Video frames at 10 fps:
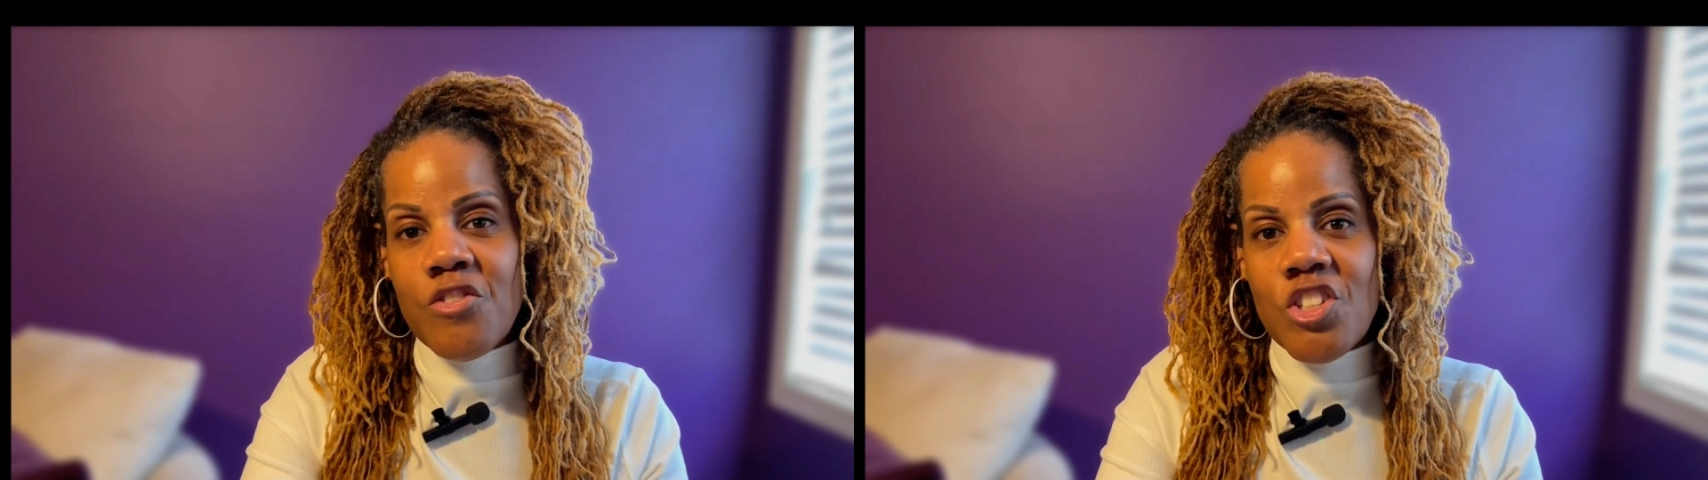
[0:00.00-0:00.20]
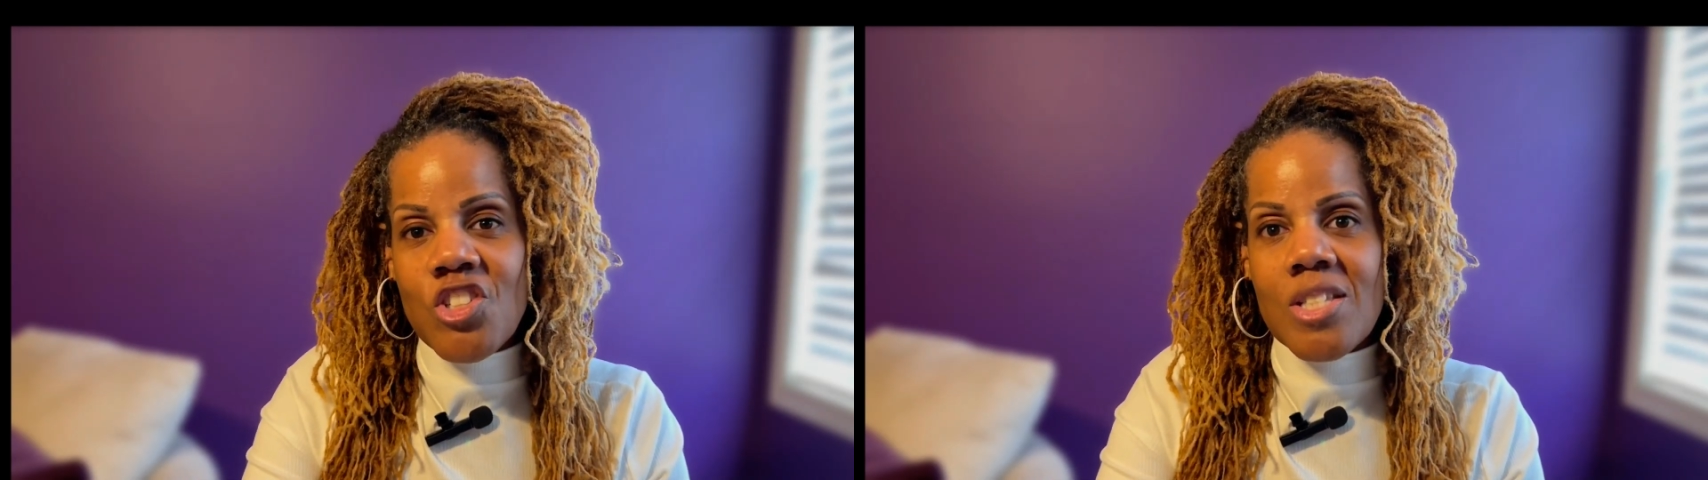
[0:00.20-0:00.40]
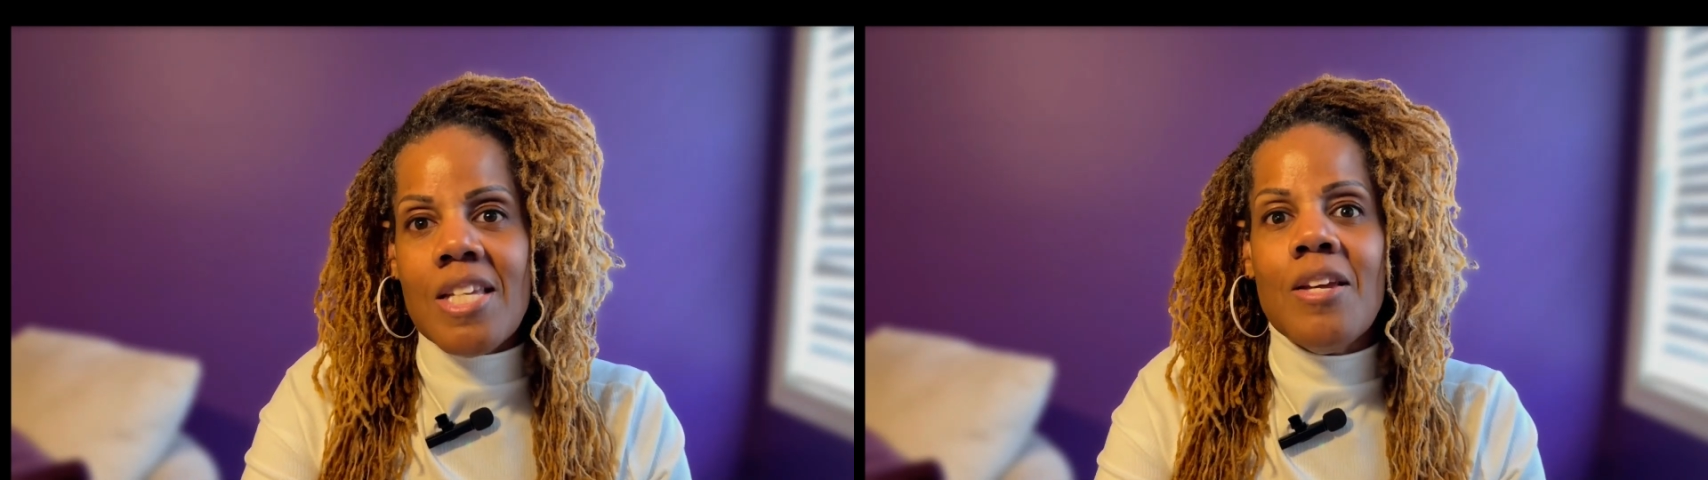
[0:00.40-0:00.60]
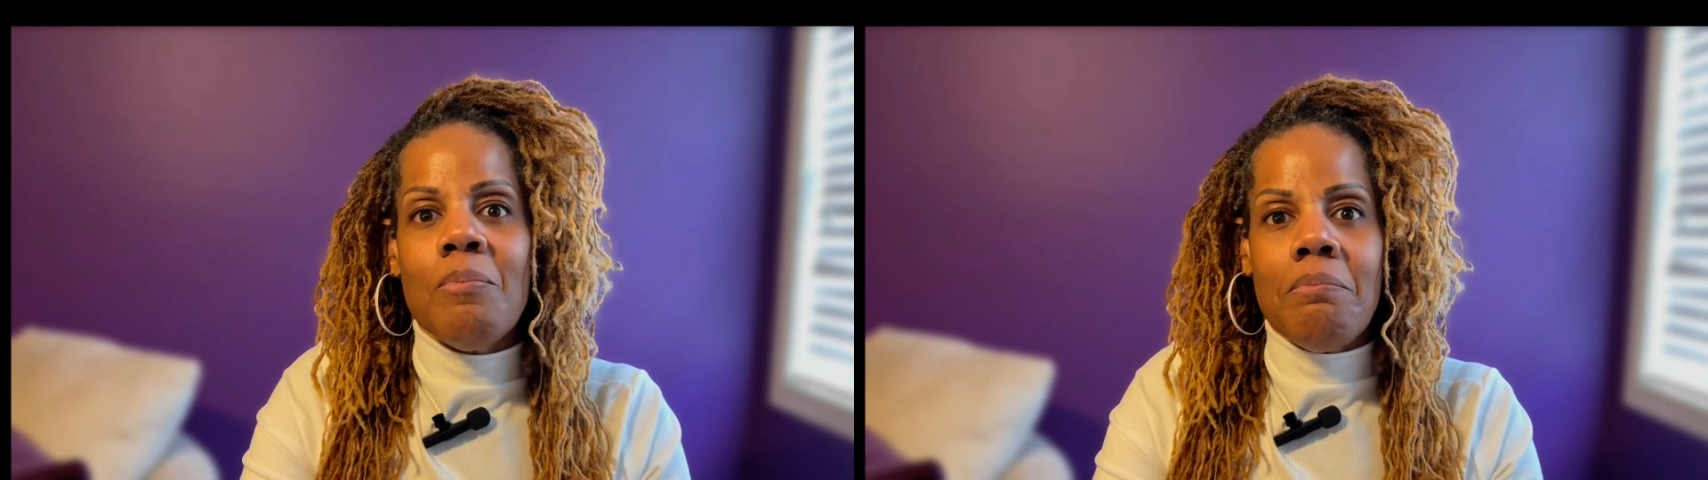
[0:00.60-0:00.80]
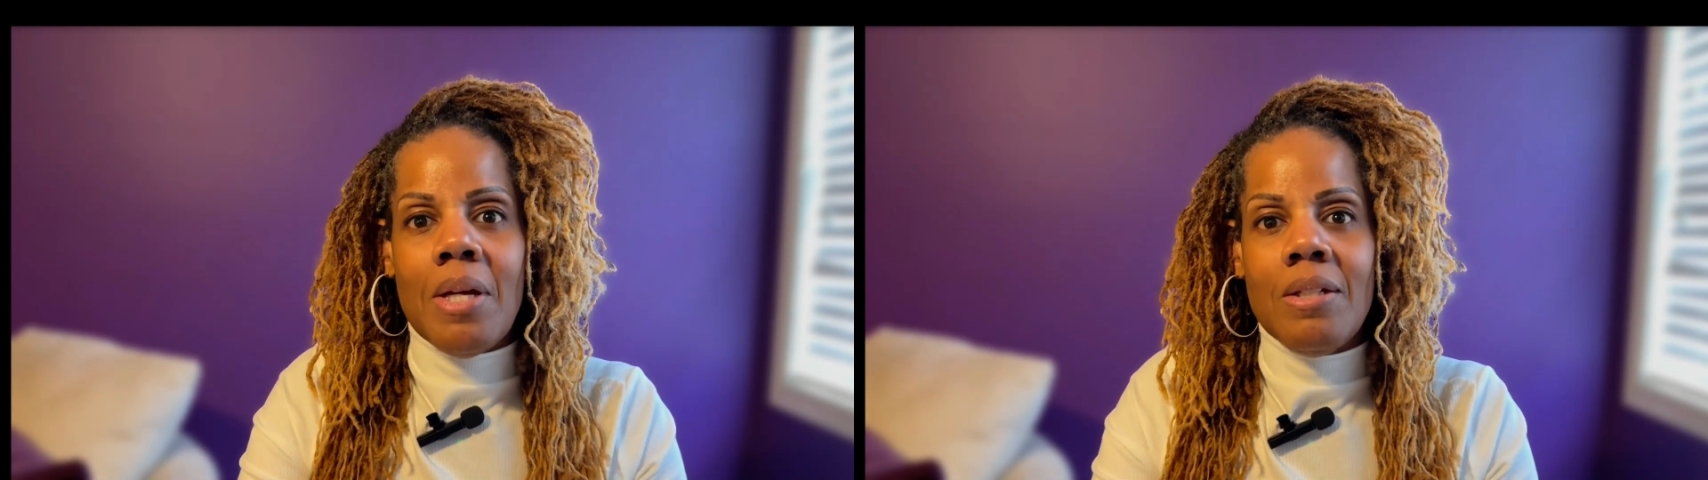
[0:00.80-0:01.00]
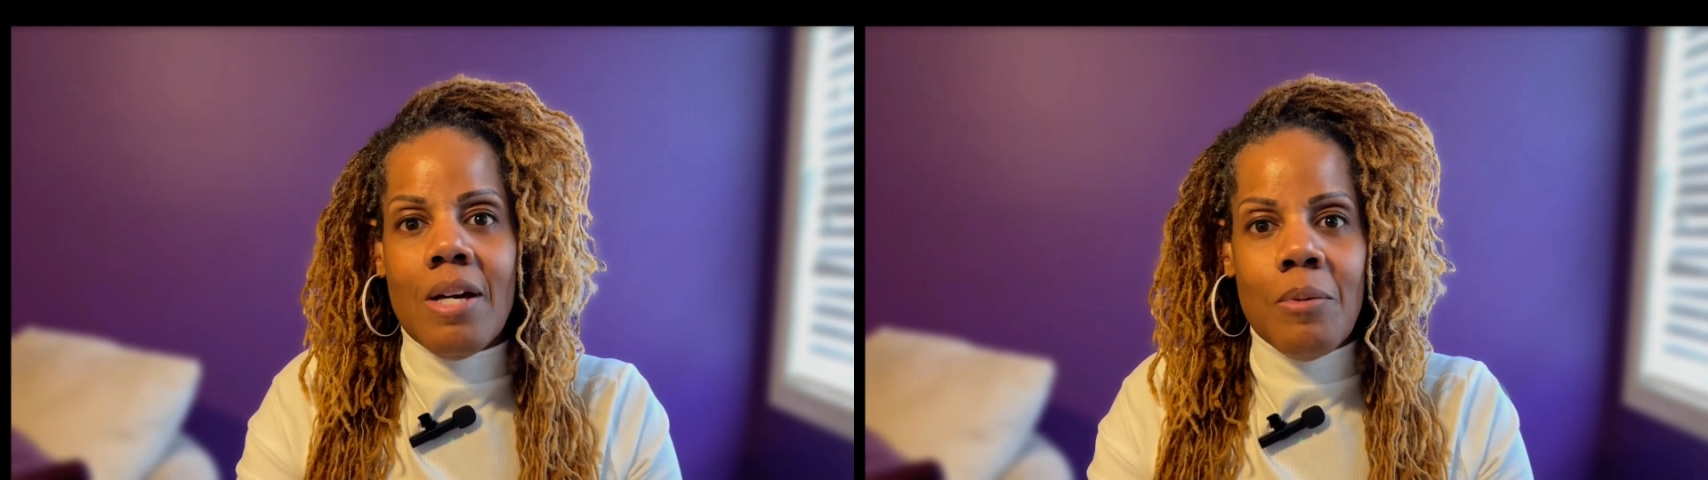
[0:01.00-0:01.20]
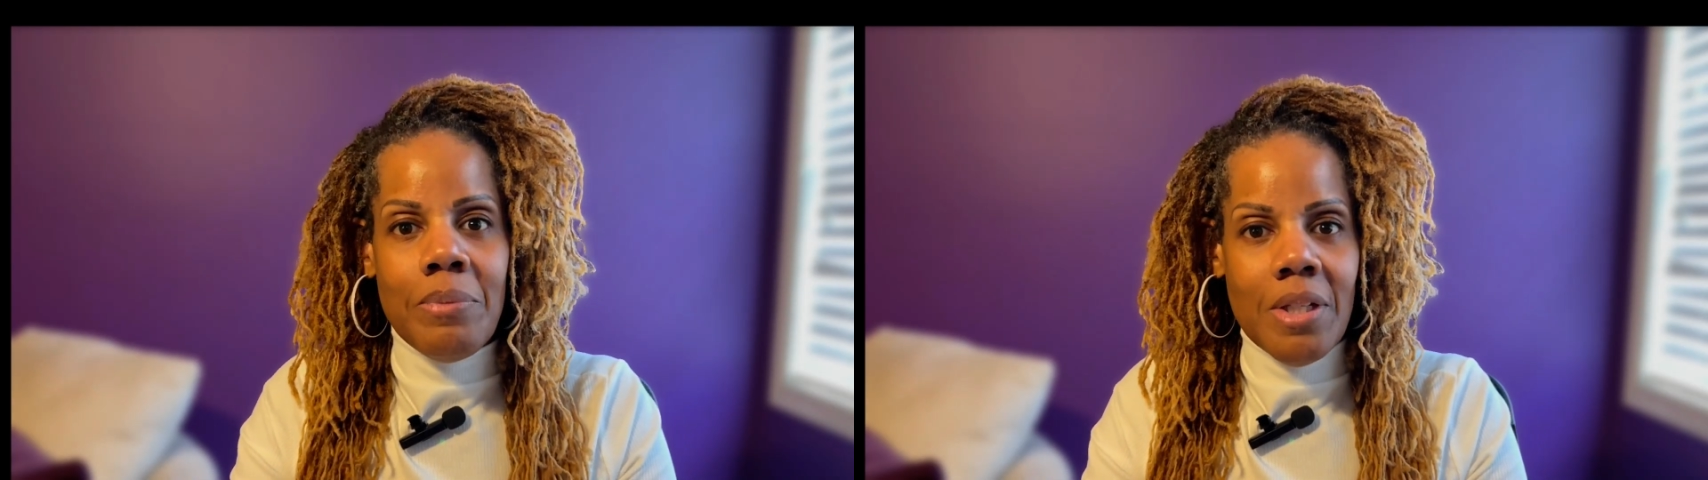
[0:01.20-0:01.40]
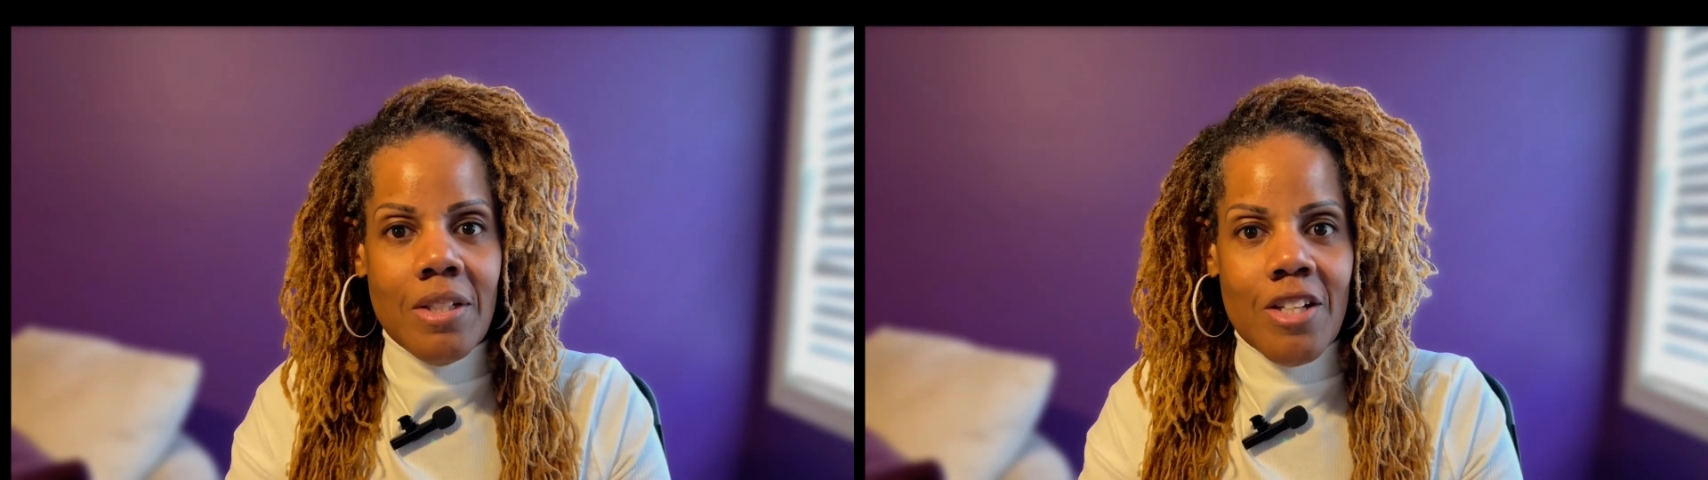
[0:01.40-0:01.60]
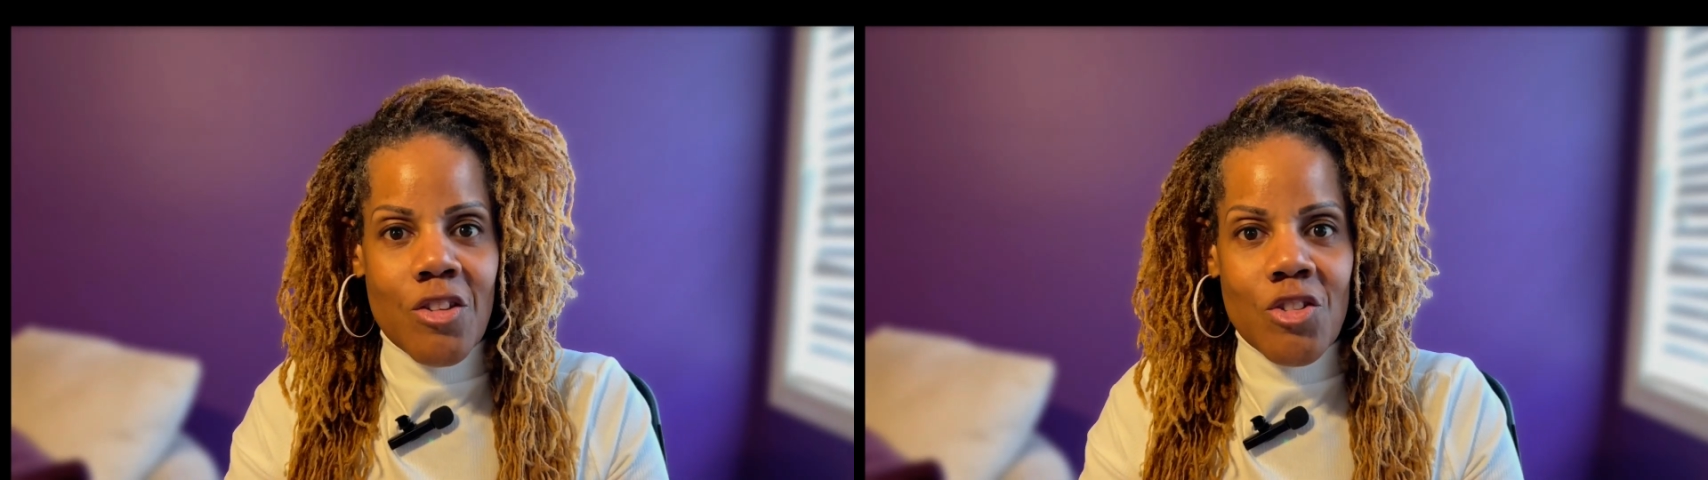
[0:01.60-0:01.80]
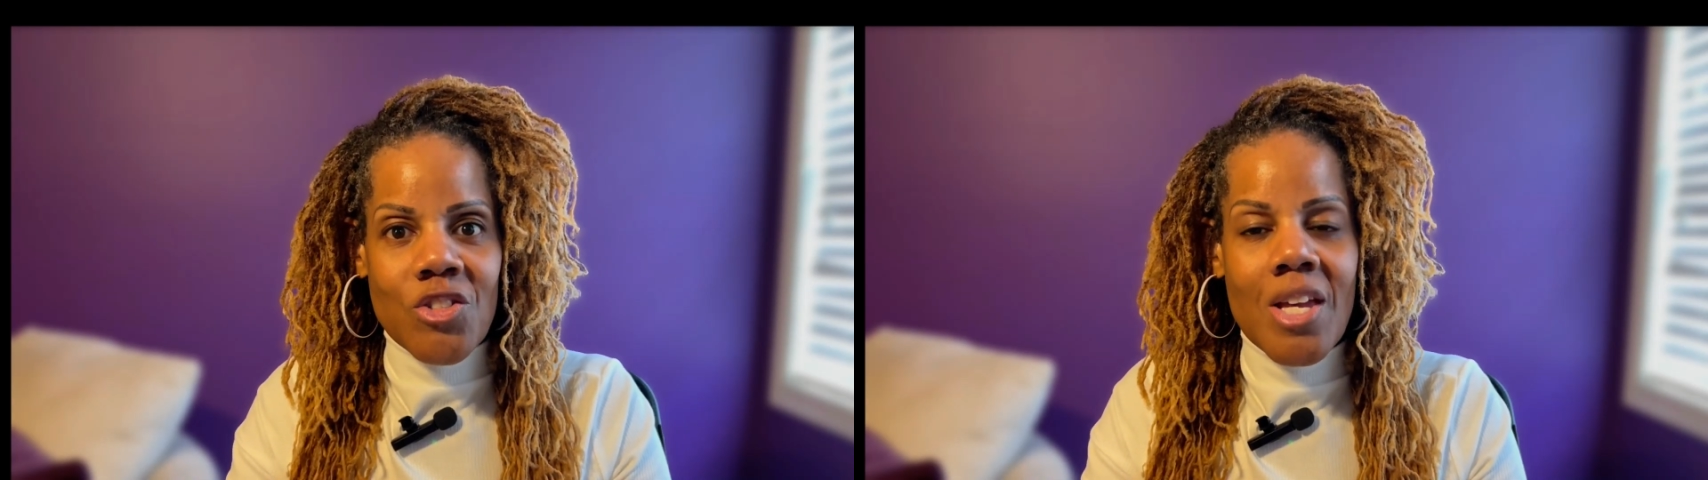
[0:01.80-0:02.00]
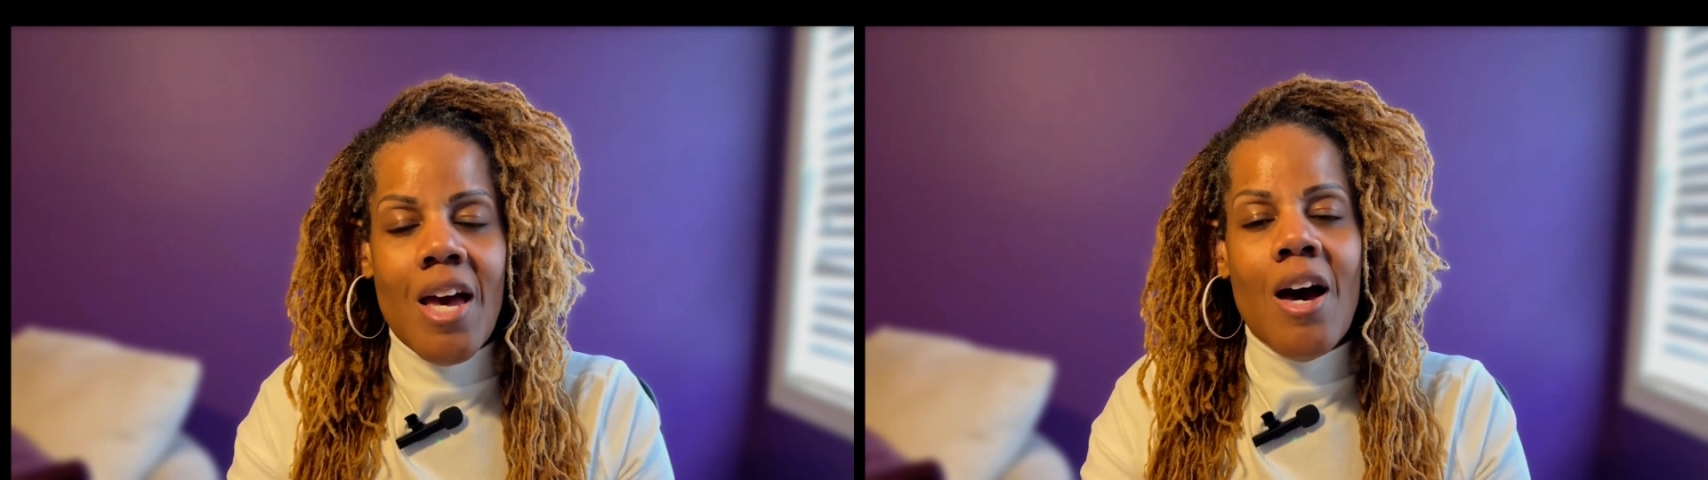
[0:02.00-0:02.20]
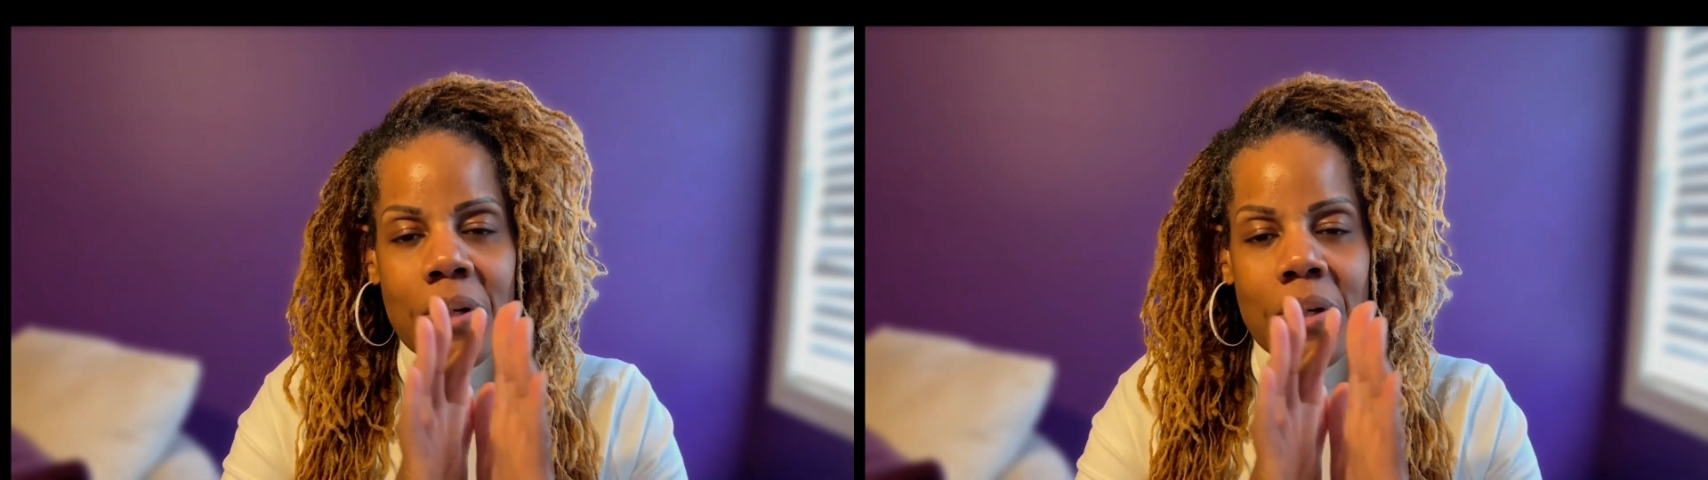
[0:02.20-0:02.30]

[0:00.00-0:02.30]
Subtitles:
deficiency may not be another's.